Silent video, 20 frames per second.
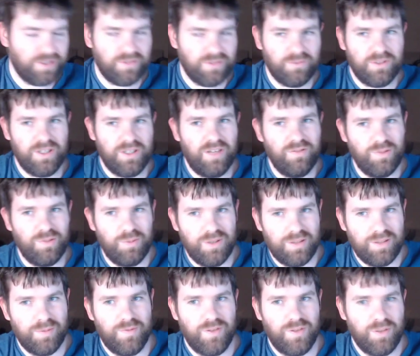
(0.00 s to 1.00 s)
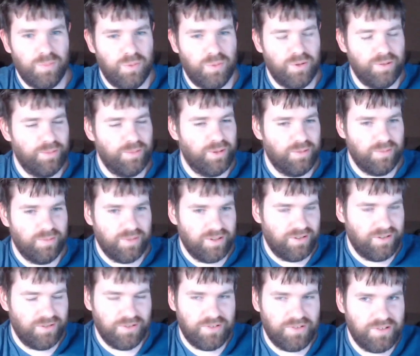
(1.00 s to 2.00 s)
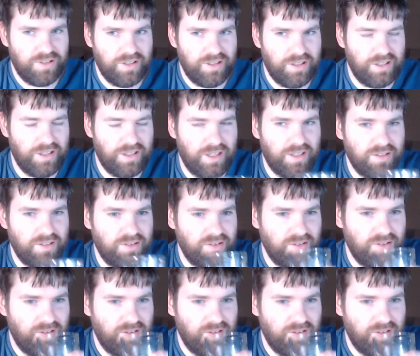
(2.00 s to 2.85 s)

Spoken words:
when you have Spotify Premium, you don't see any ads.